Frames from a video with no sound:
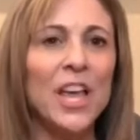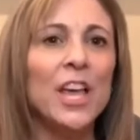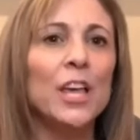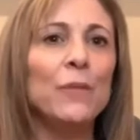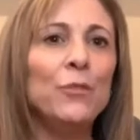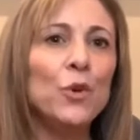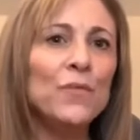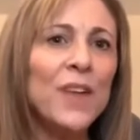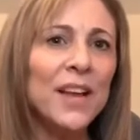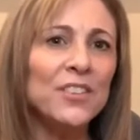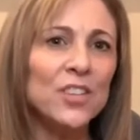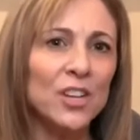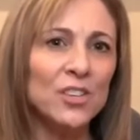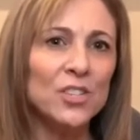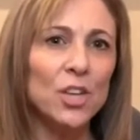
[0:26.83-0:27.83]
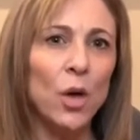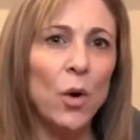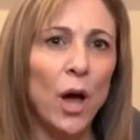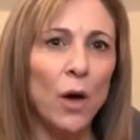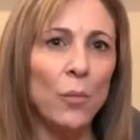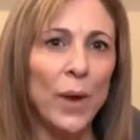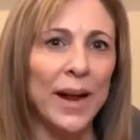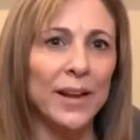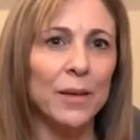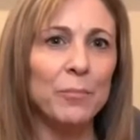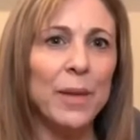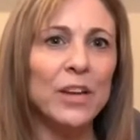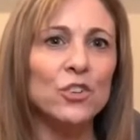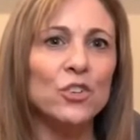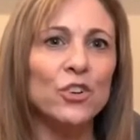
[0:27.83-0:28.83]
If you've not done so already,
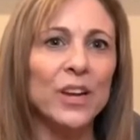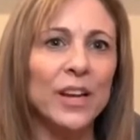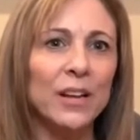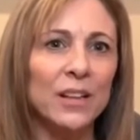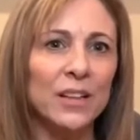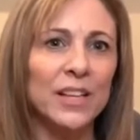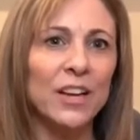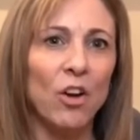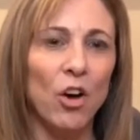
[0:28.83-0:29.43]
make sure and click